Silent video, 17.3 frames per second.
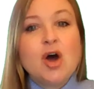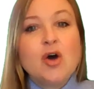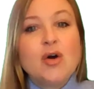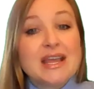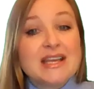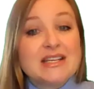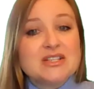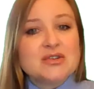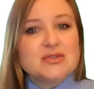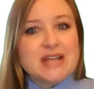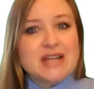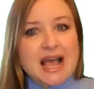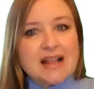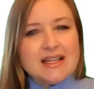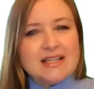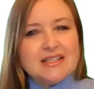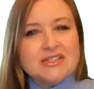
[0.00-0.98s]
Okay, so
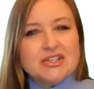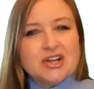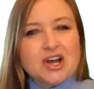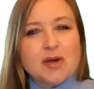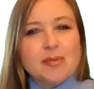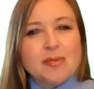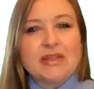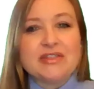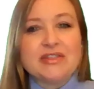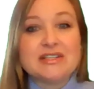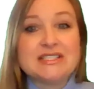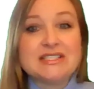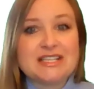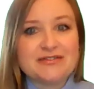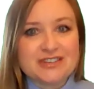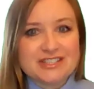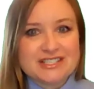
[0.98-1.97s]
now let's talk about the
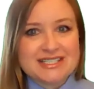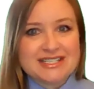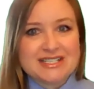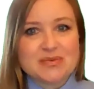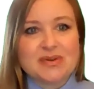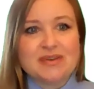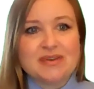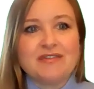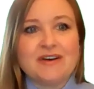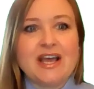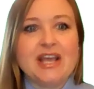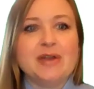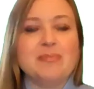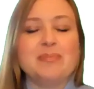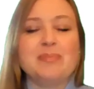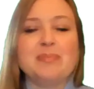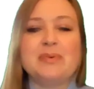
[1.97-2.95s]
differences we
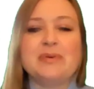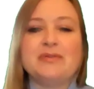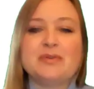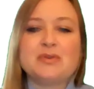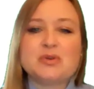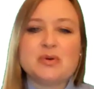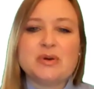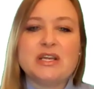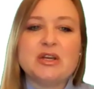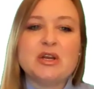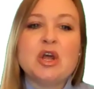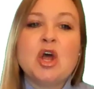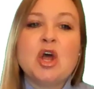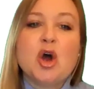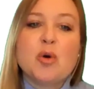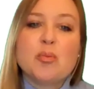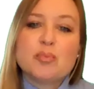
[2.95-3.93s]
find
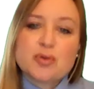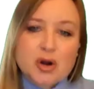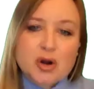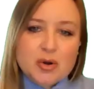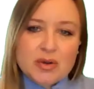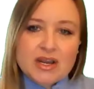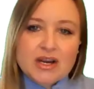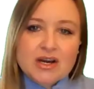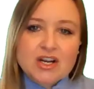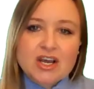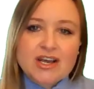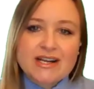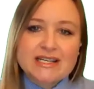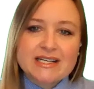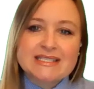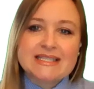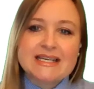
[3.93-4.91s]
between
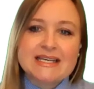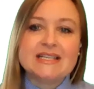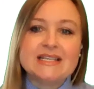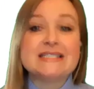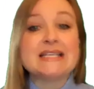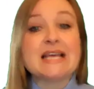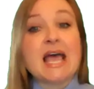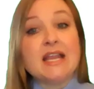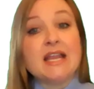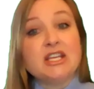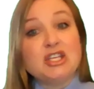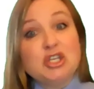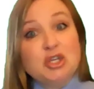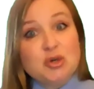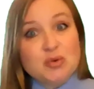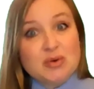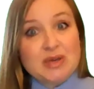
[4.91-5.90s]
prokaryotic cells
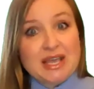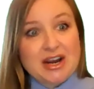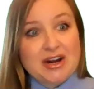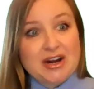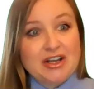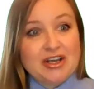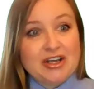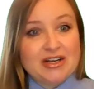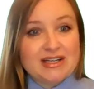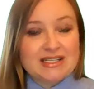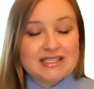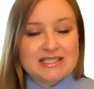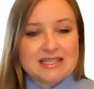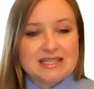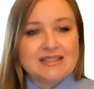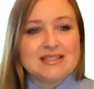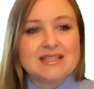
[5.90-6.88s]
and eukaryotic
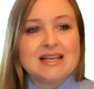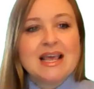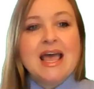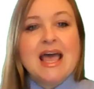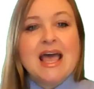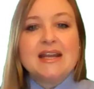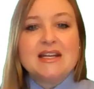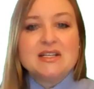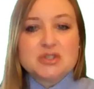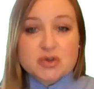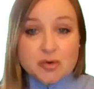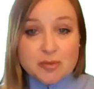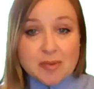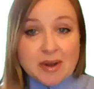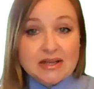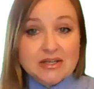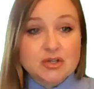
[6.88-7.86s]
cells. And as a
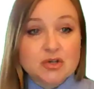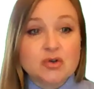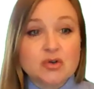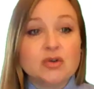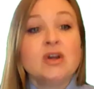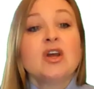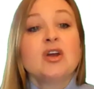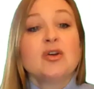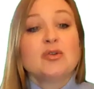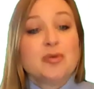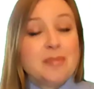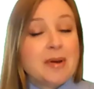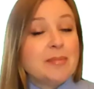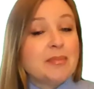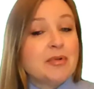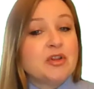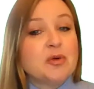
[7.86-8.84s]
reminder,
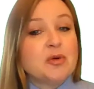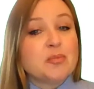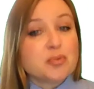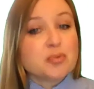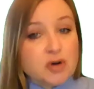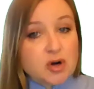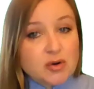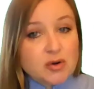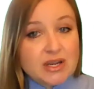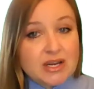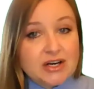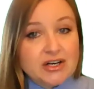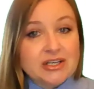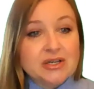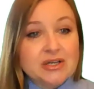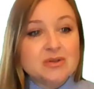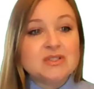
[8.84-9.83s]
remember that
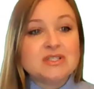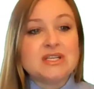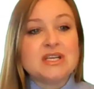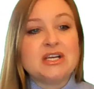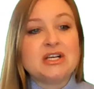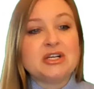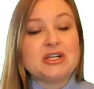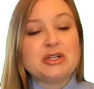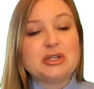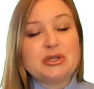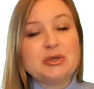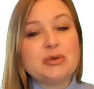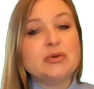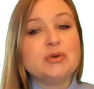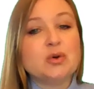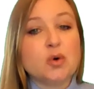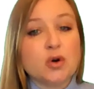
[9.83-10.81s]
prokaryotes
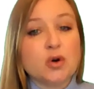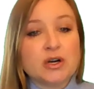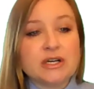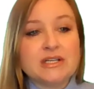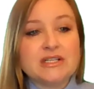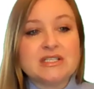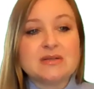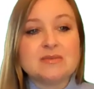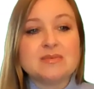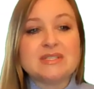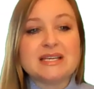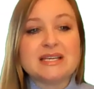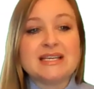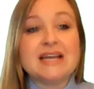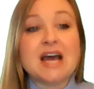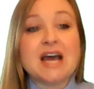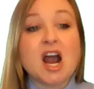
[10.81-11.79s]
include organisms
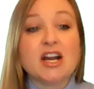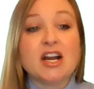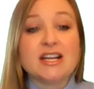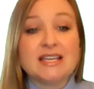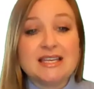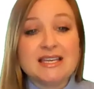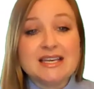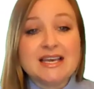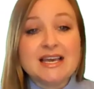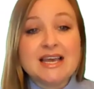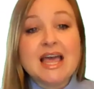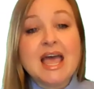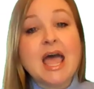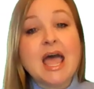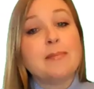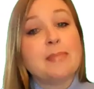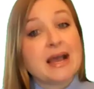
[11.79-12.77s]
in
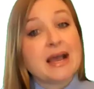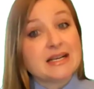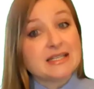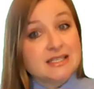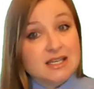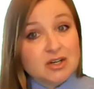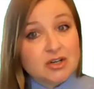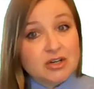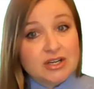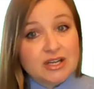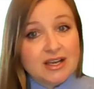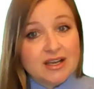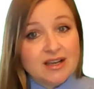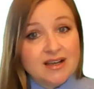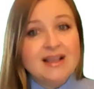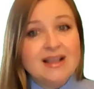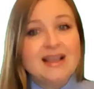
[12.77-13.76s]
archaea and
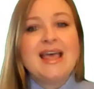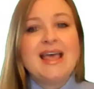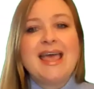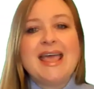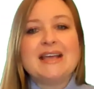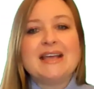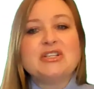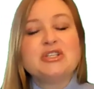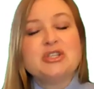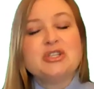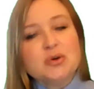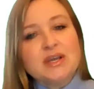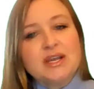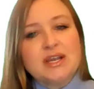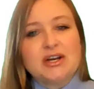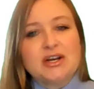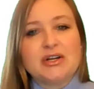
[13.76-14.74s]
bacteria, and
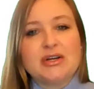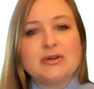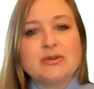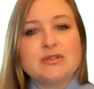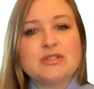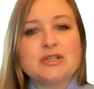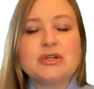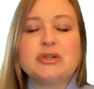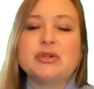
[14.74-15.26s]
eukaryotes